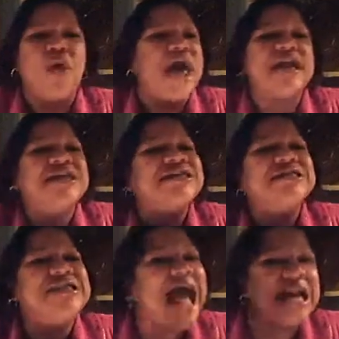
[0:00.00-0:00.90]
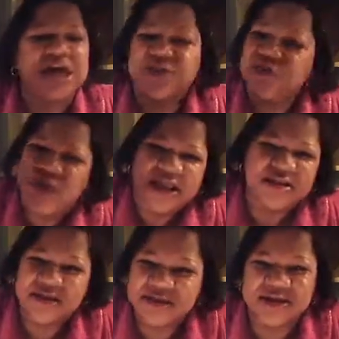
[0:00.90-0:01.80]
Wayne is not a
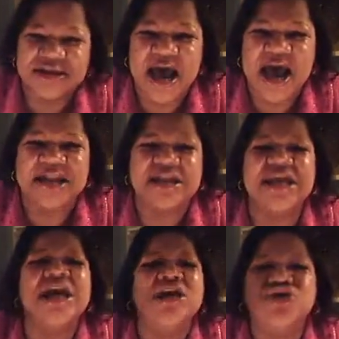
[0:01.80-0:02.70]
threat to society.